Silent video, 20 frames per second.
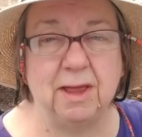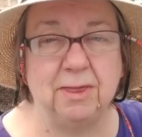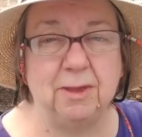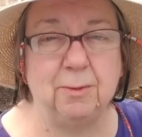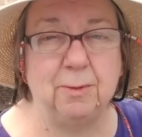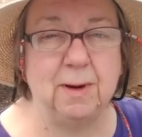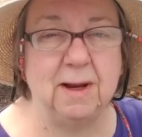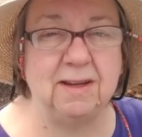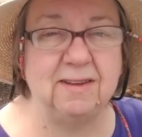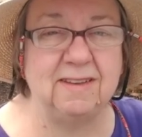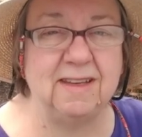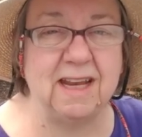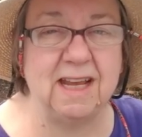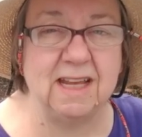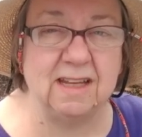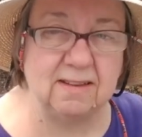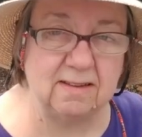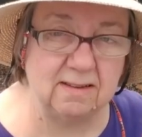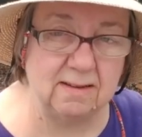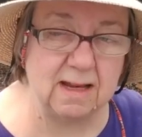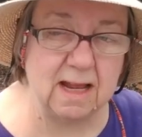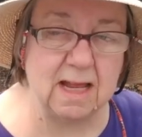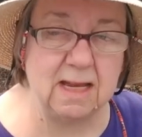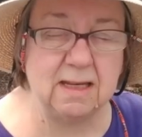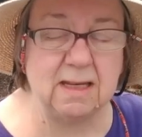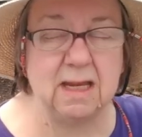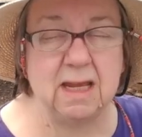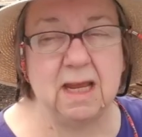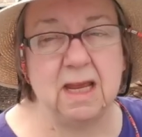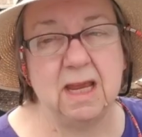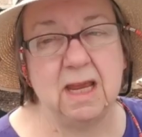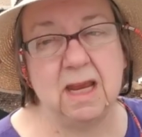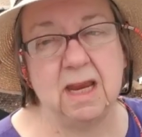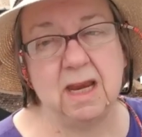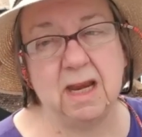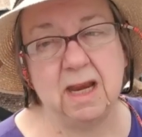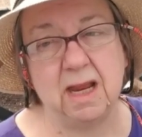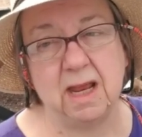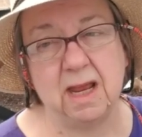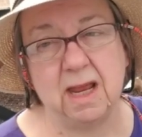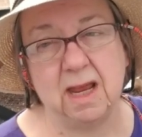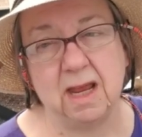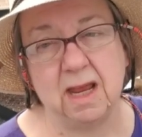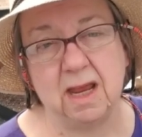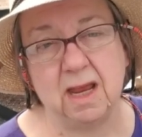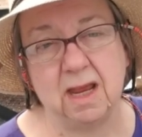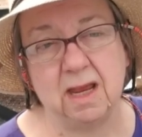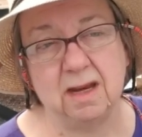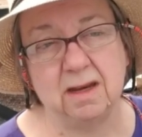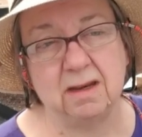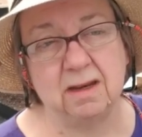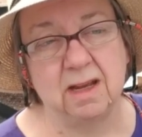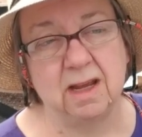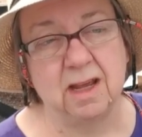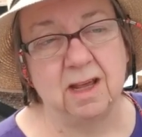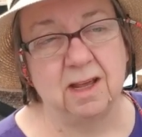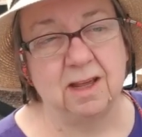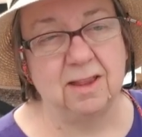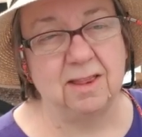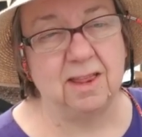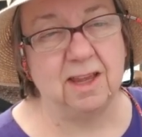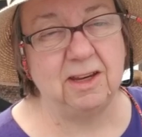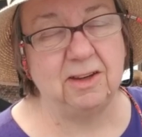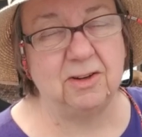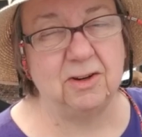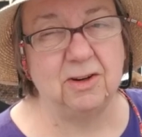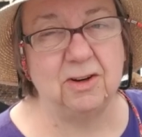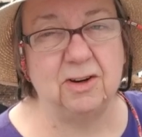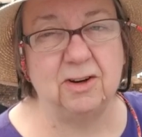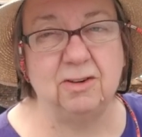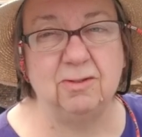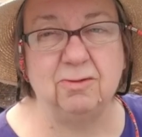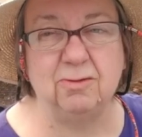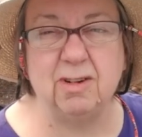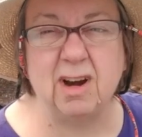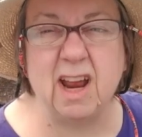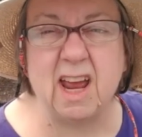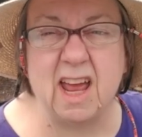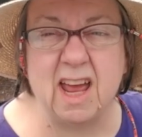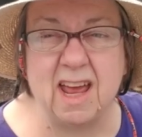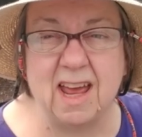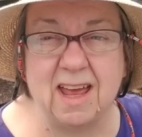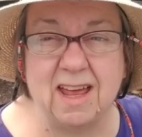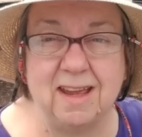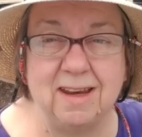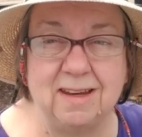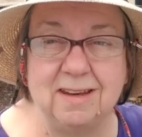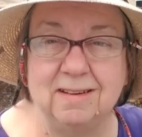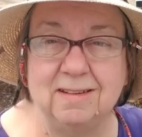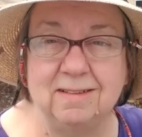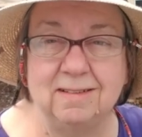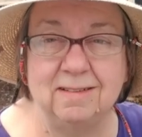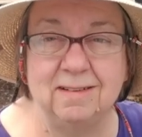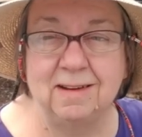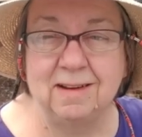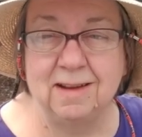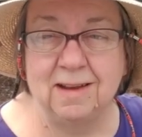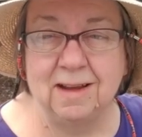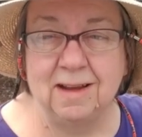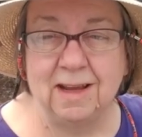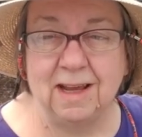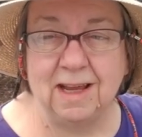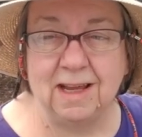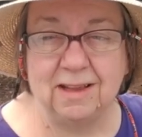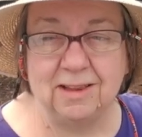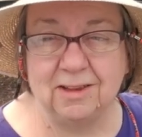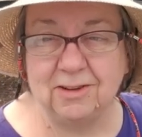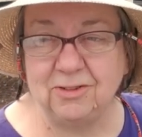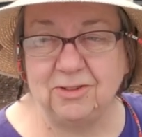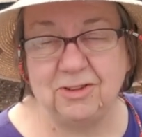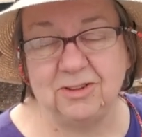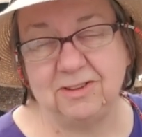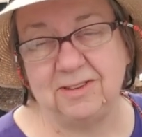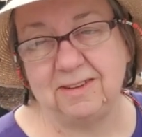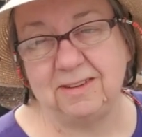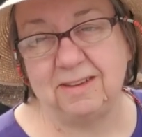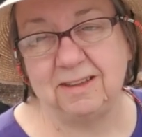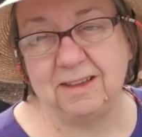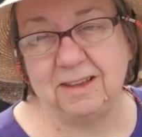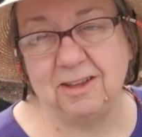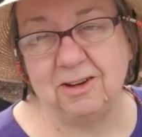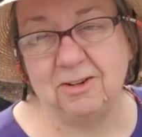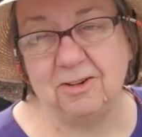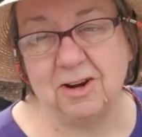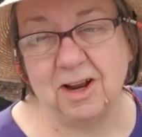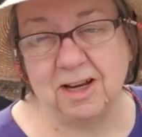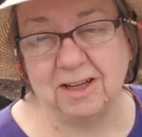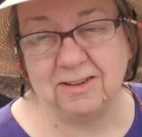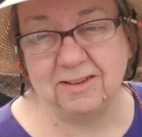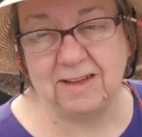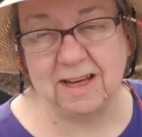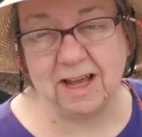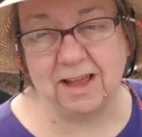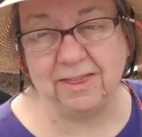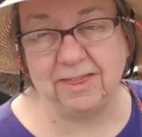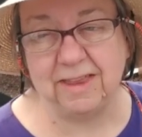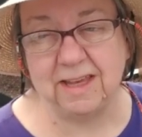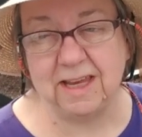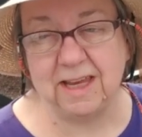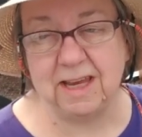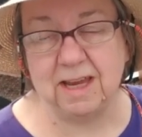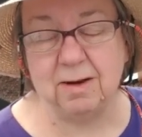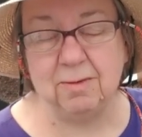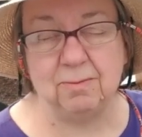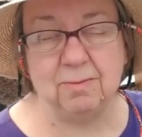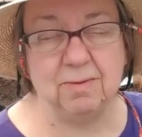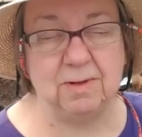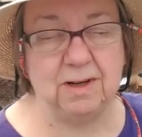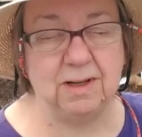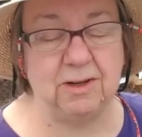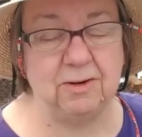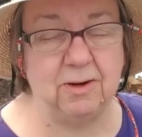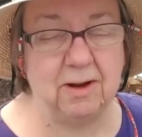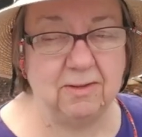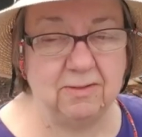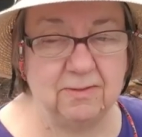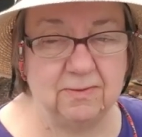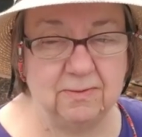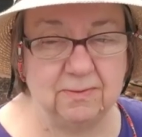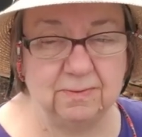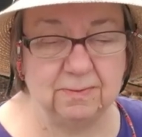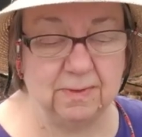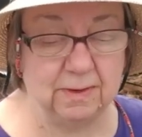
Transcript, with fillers: Otherwise they get stunted and they turn red, and they're not as healthy. And when you have,